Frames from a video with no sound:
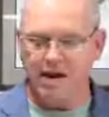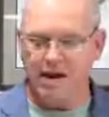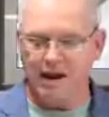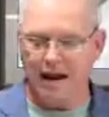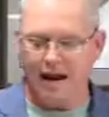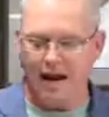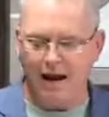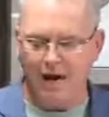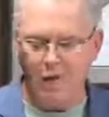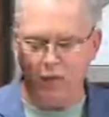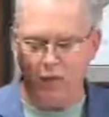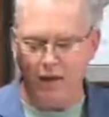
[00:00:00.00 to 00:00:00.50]

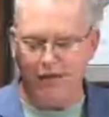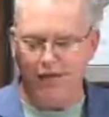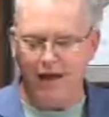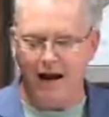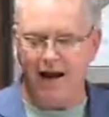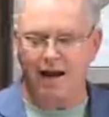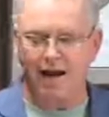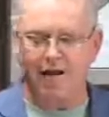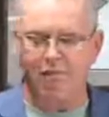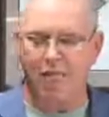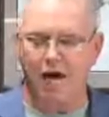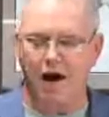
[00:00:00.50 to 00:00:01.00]
And with
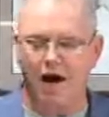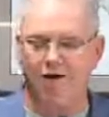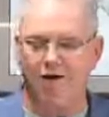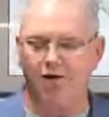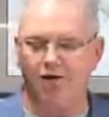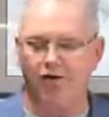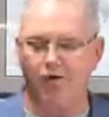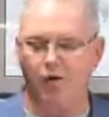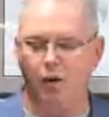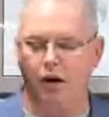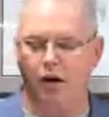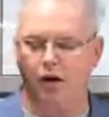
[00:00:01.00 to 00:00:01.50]
that in mind
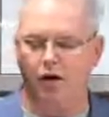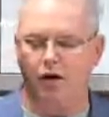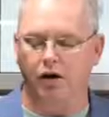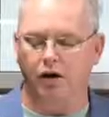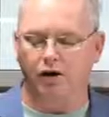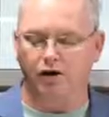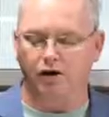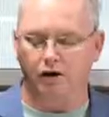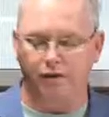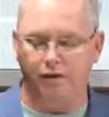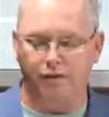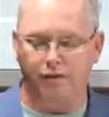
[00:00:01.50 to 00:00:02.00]
as well,
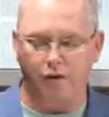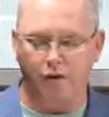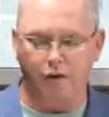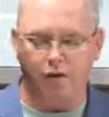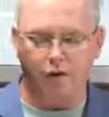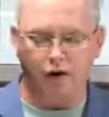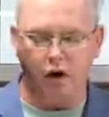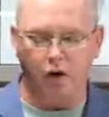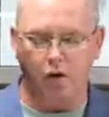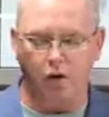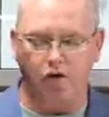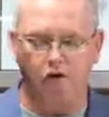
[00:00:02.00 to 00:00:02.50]
until further
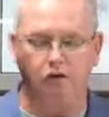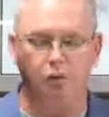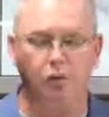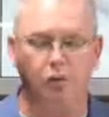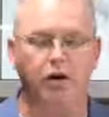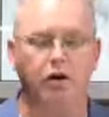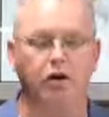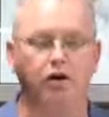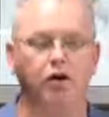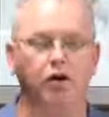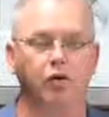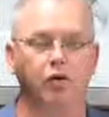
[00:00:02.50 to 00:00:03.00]
notice,
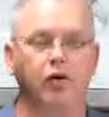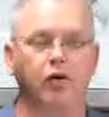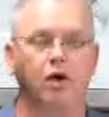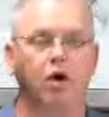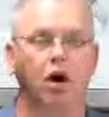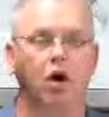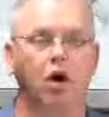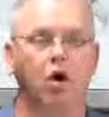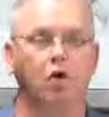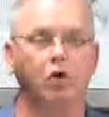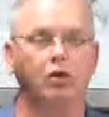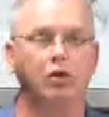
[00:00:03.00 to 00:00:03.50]
we are doing
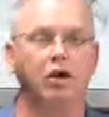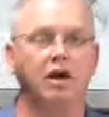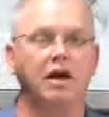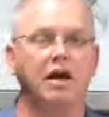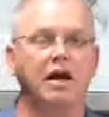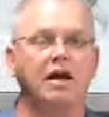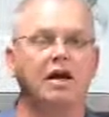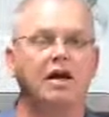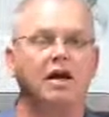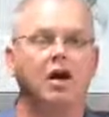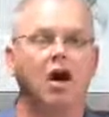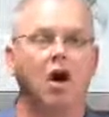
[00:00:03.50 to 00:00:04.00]

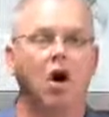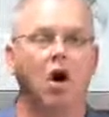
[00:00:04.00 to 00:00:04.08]
only